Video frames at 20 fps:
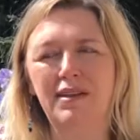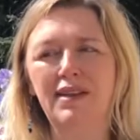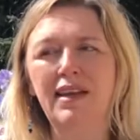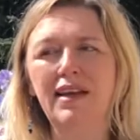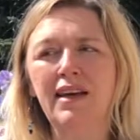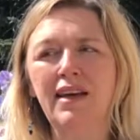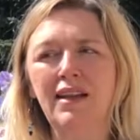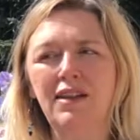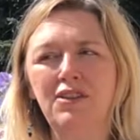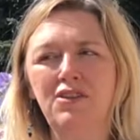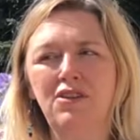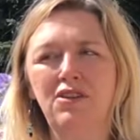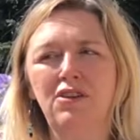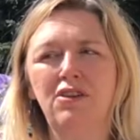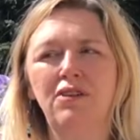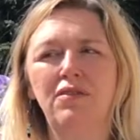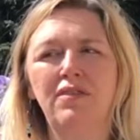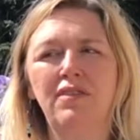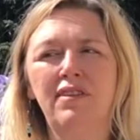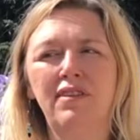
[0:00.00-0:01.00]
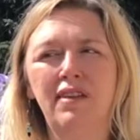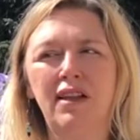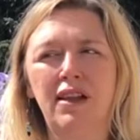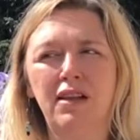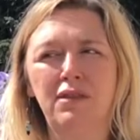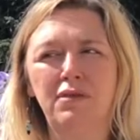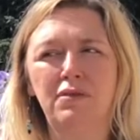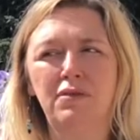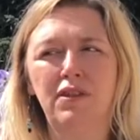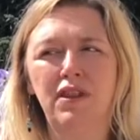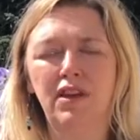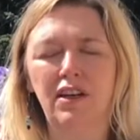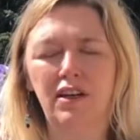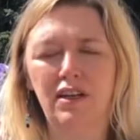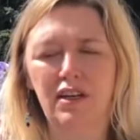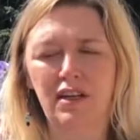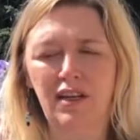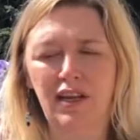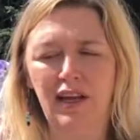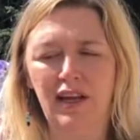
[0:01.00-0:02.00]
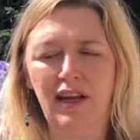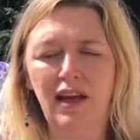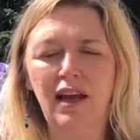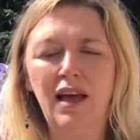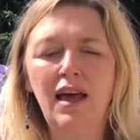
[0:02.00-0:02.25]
the culture of self-learning.